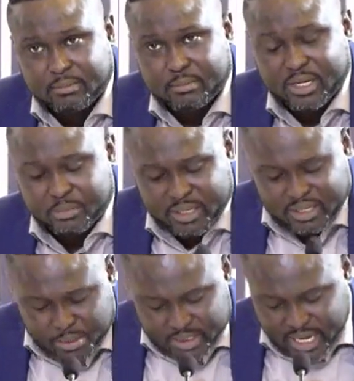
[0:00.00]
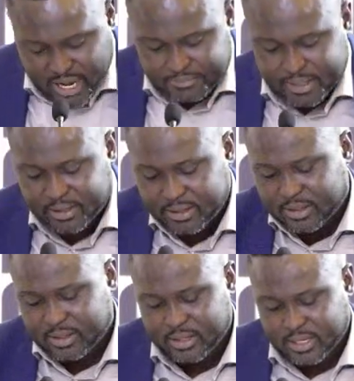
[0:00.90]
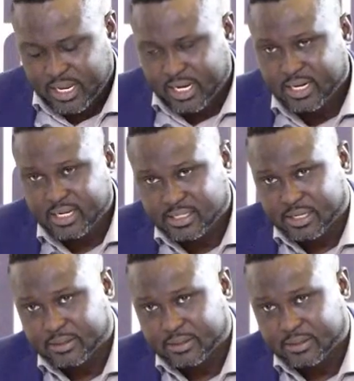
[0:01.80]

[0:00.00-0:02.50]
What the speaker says: But they have been clearly listed.